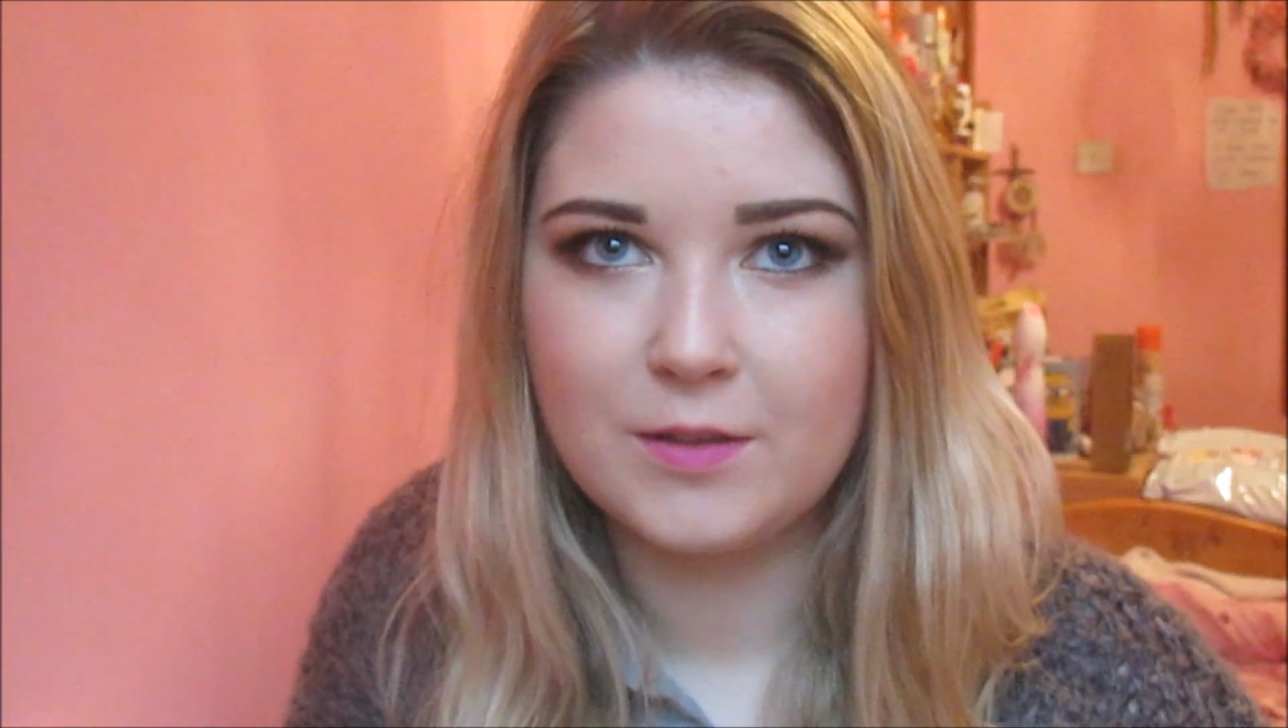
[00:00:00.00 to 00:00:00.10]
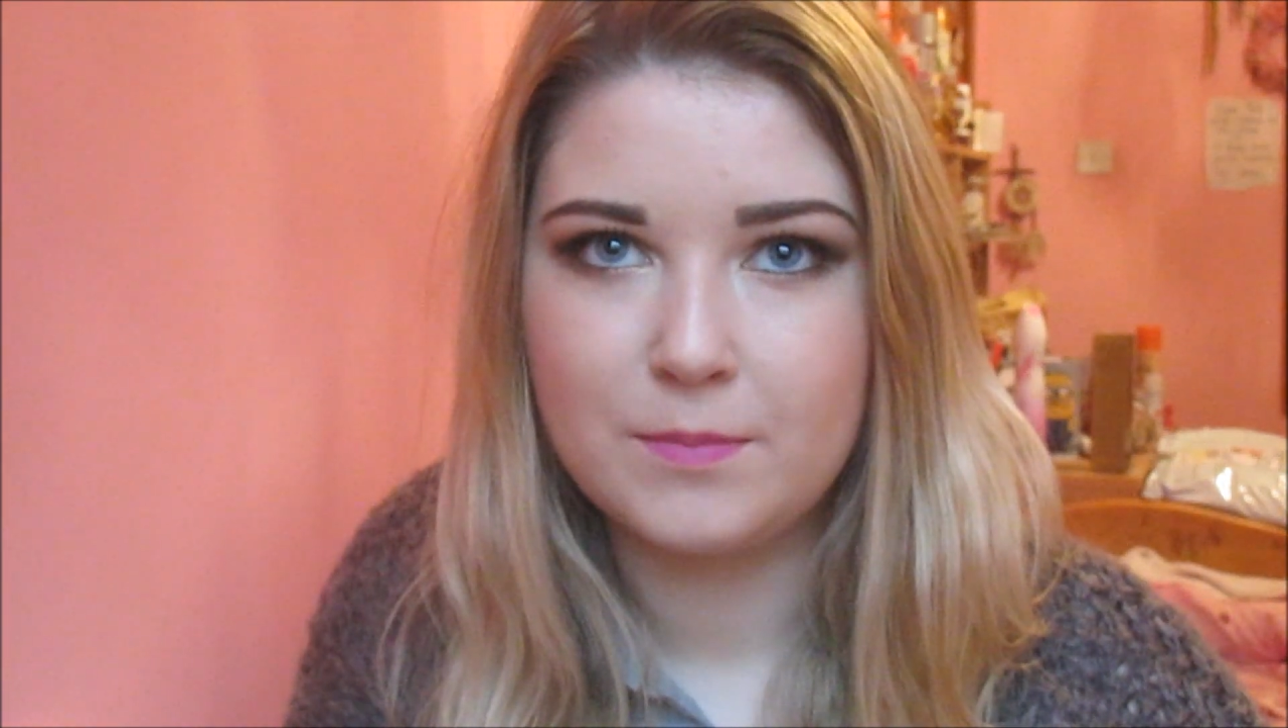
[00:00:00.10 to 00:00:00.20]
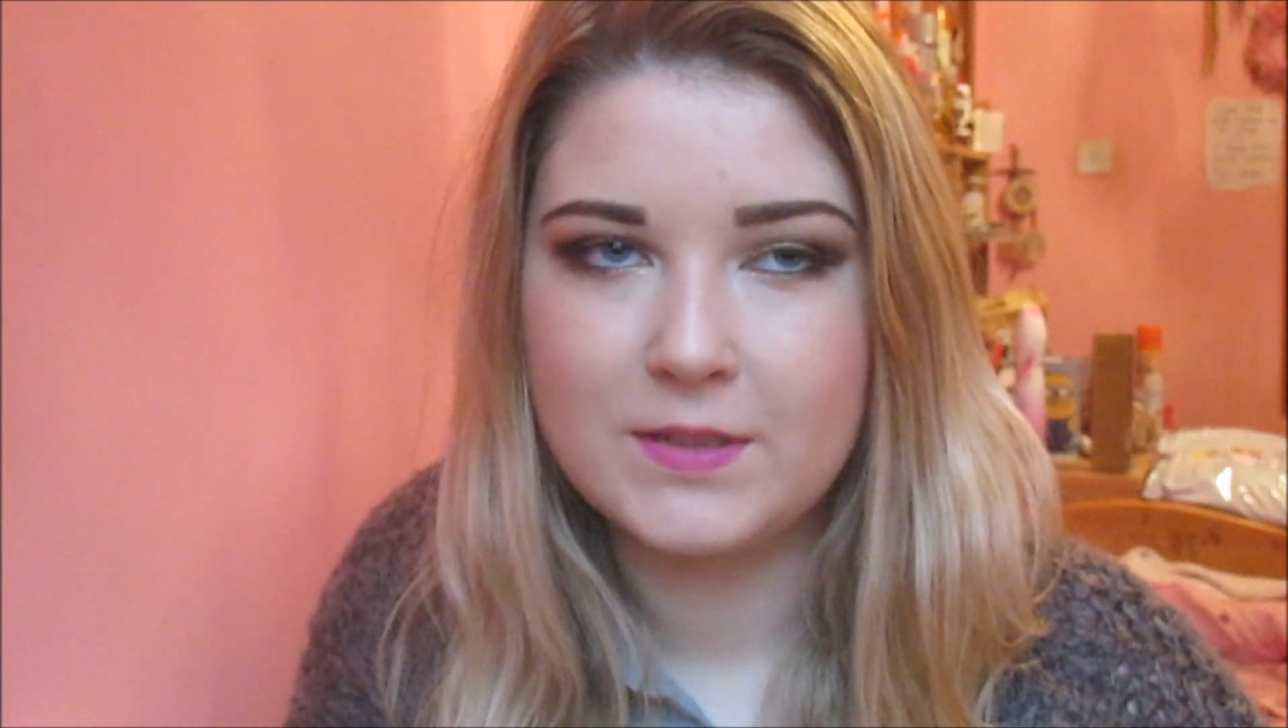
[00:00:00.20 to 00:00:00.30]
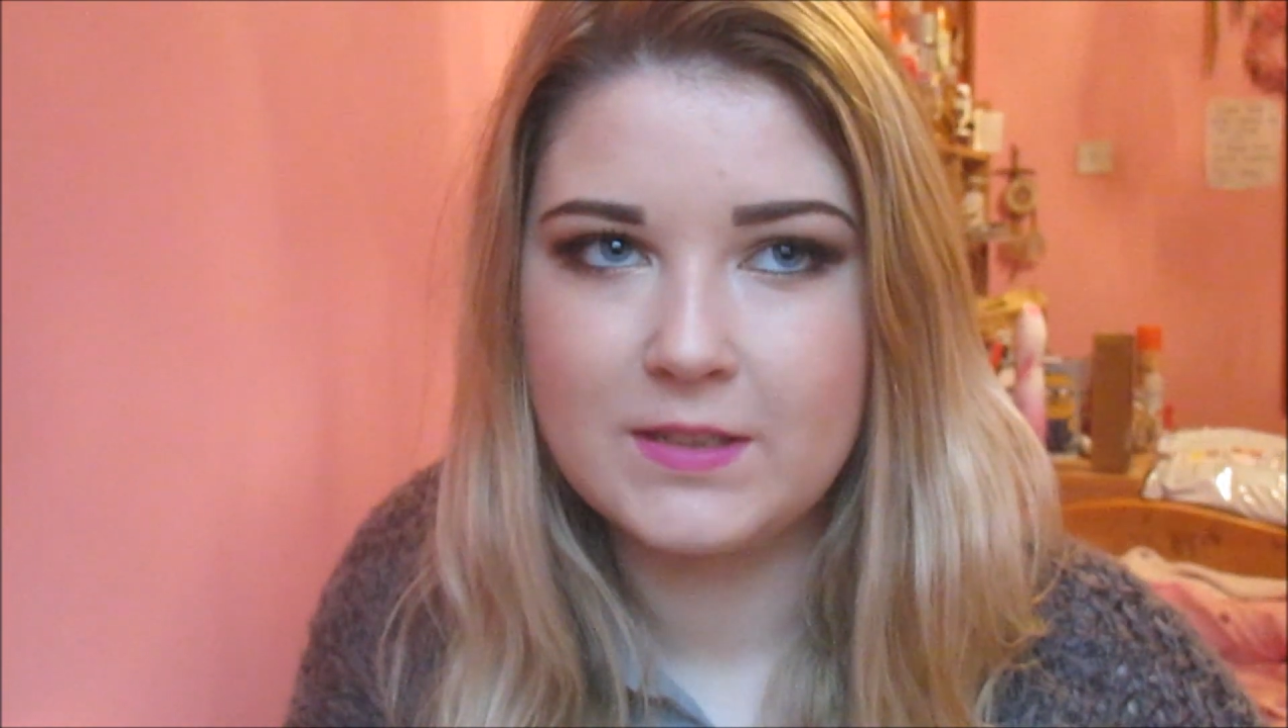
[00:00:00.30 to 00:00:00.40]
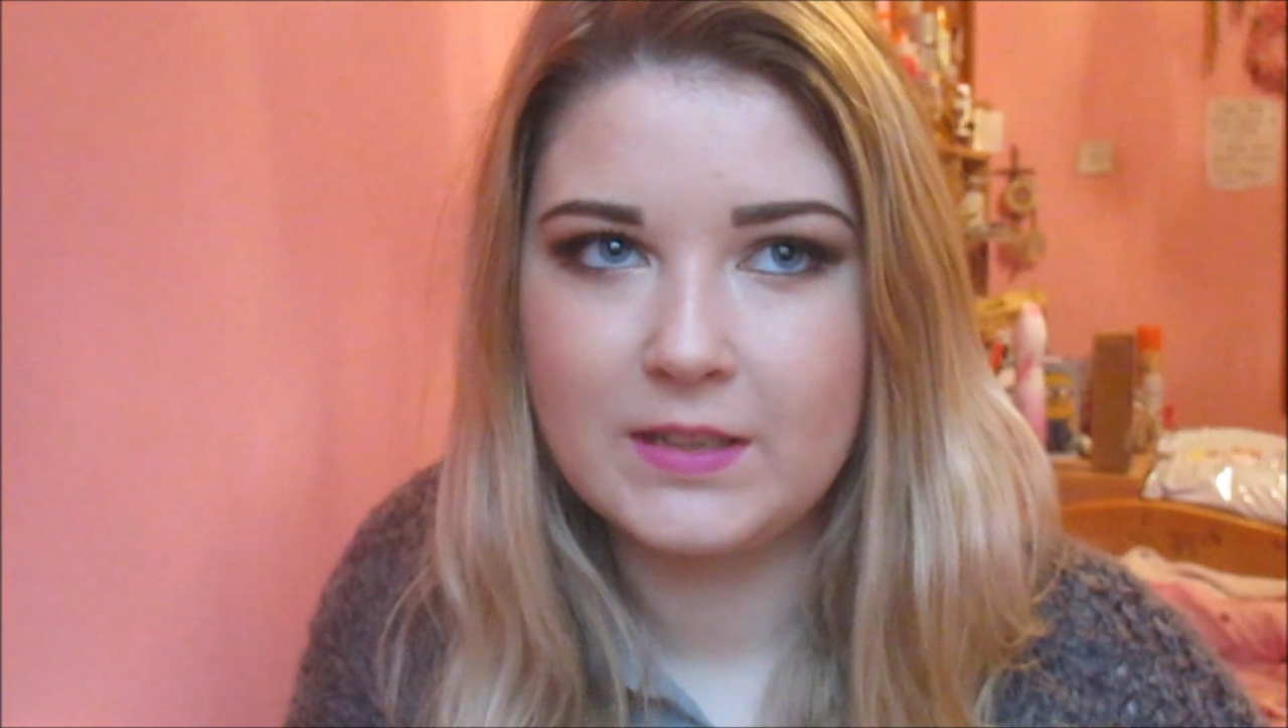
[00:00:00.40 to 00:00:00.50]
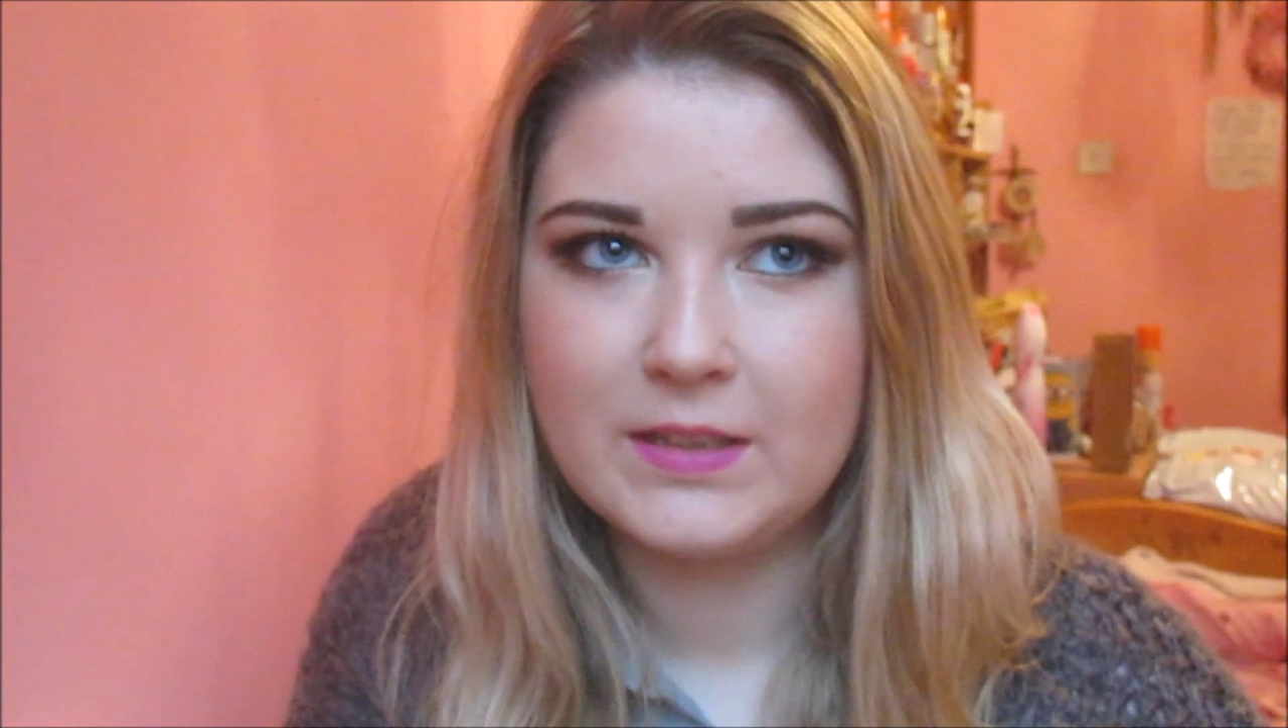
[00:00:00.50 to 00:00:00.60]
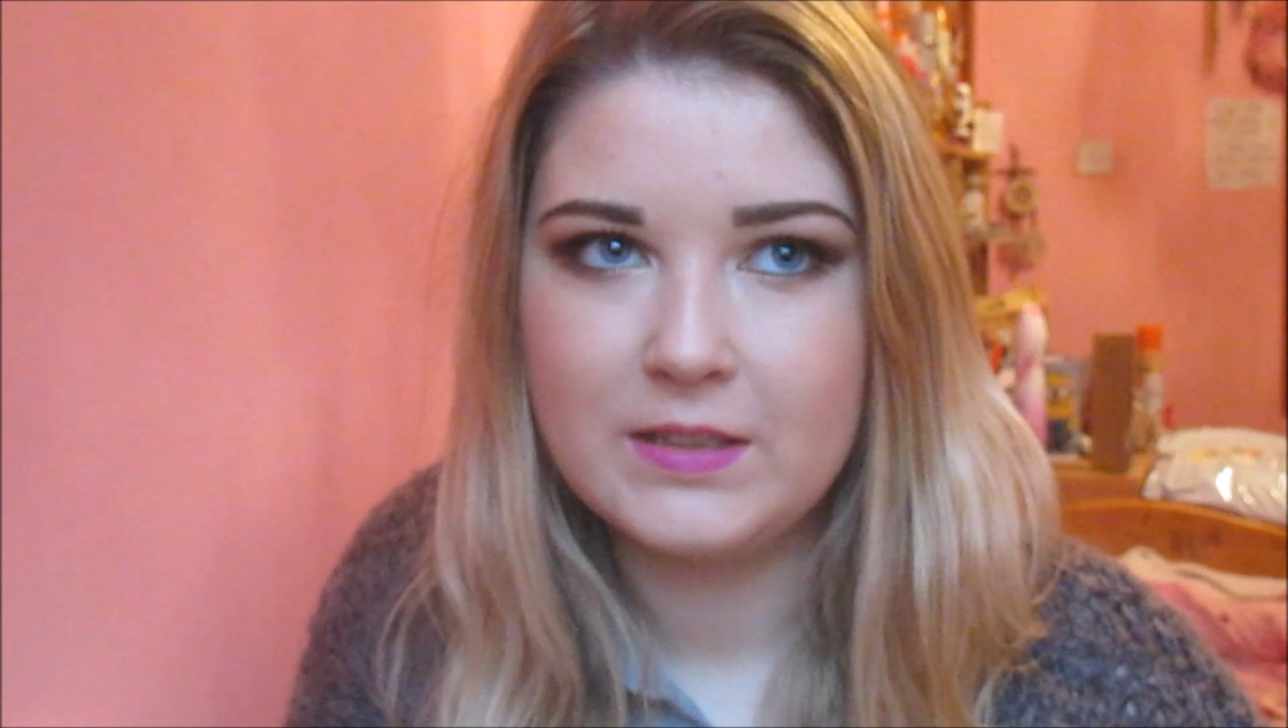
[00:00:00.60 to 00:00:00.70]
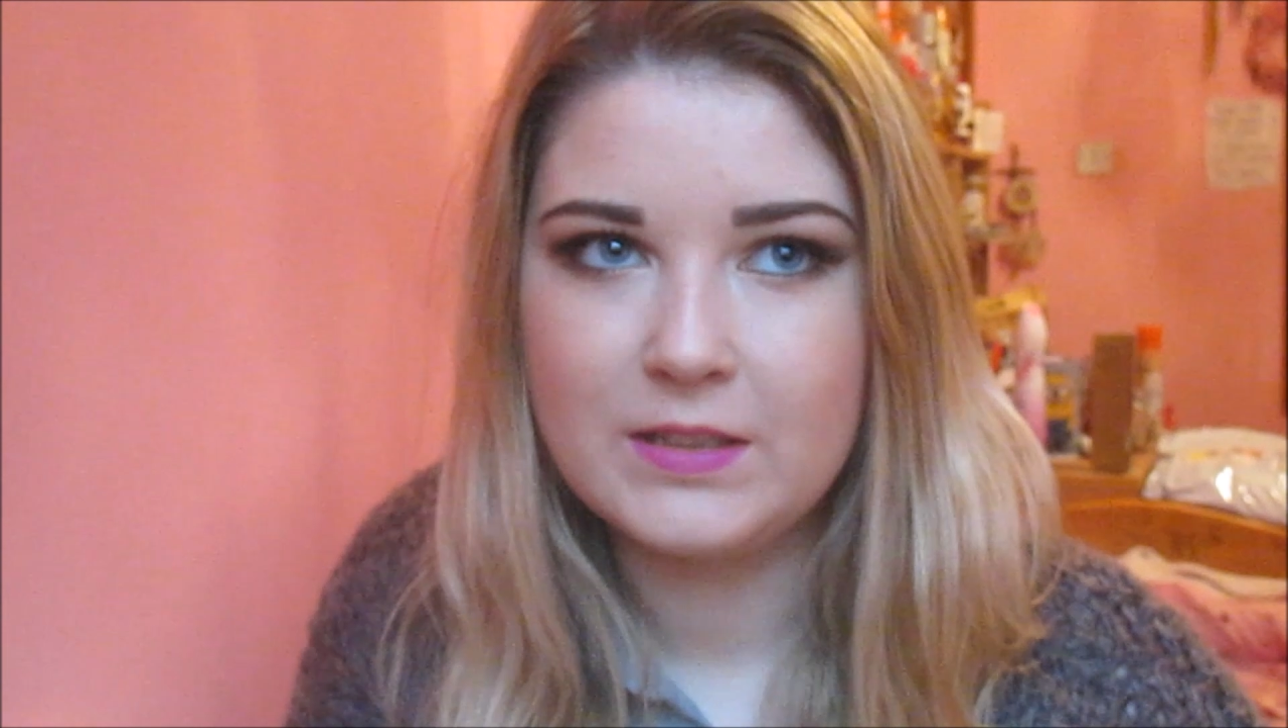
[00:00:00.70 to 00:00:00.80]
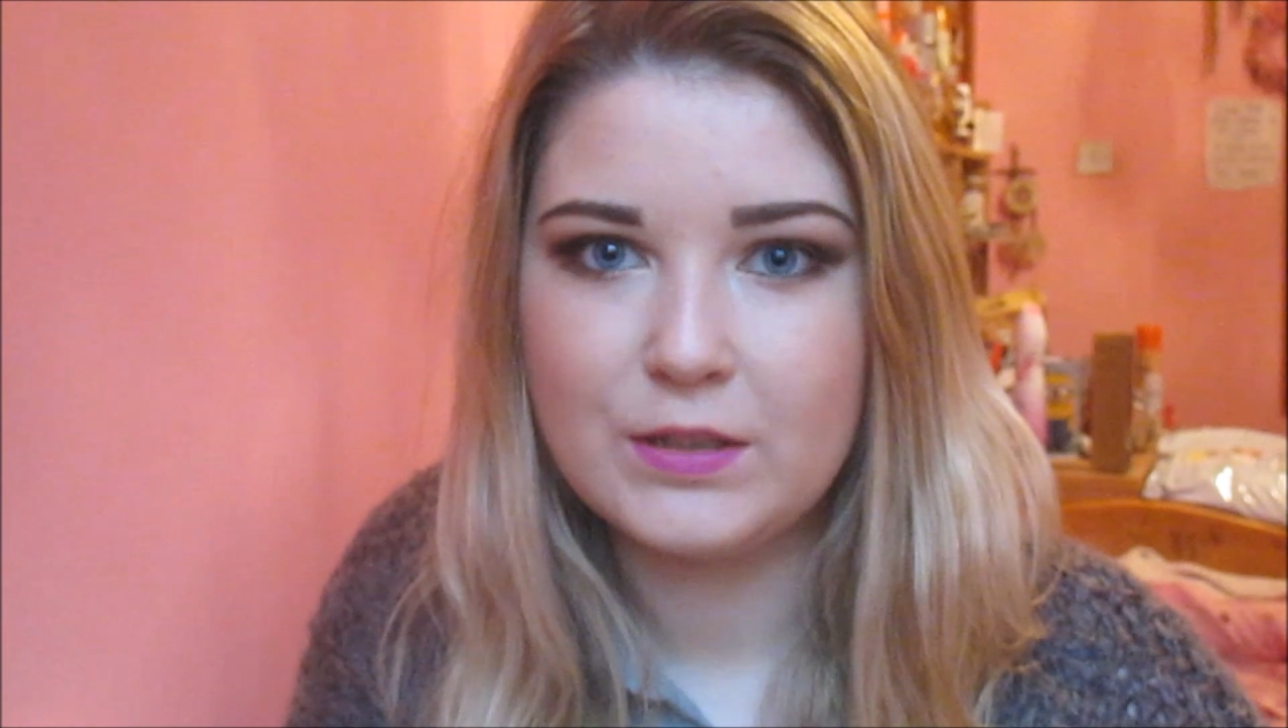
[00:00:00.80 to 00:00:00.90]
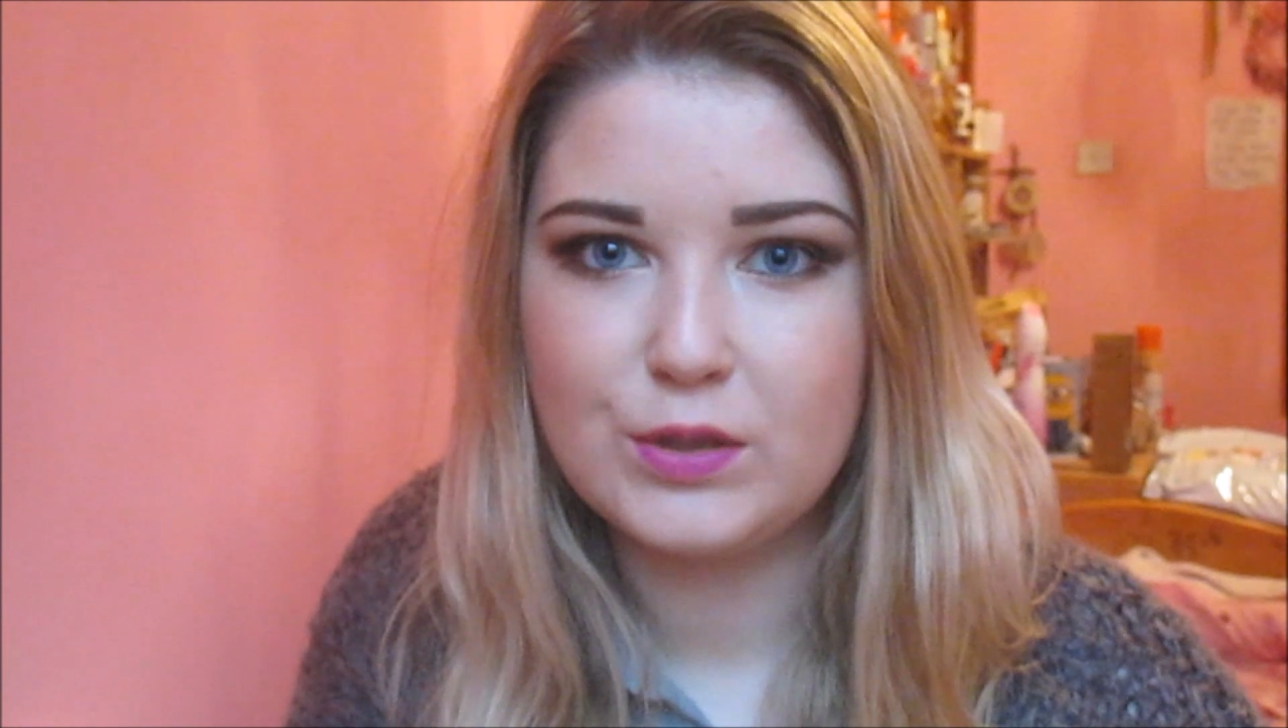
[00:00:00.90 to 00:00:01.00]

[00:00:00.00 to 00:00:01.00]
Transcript: them since,